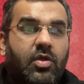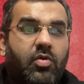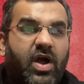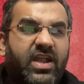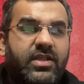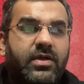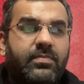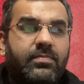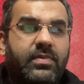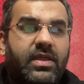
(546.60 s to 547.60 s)

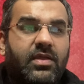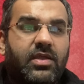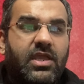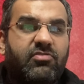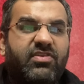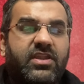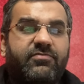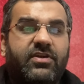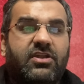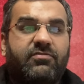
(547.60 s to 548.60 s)
Quantum Equity
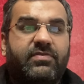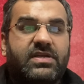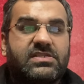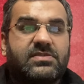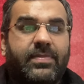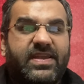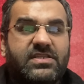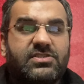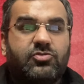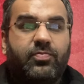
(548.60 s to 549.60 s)
Fund of Funds
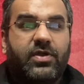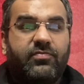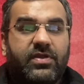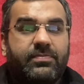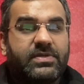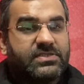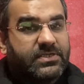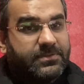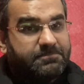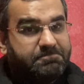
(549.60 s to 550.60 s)
minus
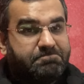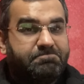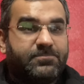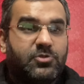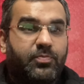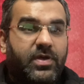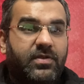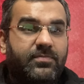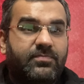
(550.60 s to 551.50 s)
2.1%. Super.